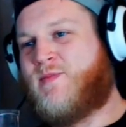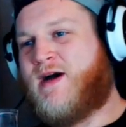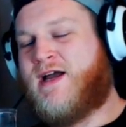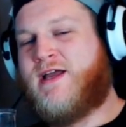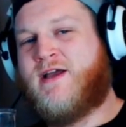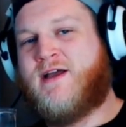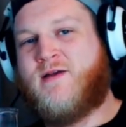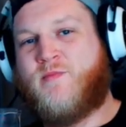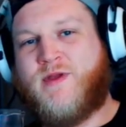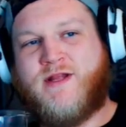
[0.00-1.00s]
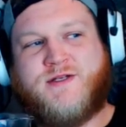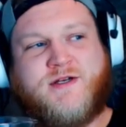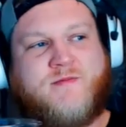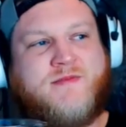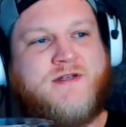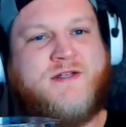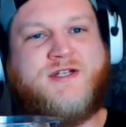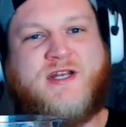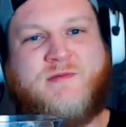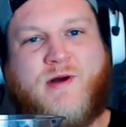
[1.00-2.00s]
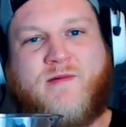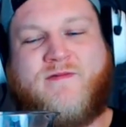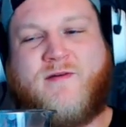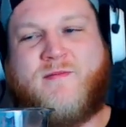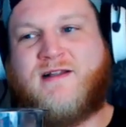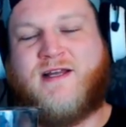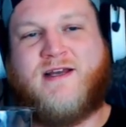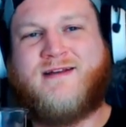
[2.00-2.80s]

by Beecham's and Cheap Pop from Aldi.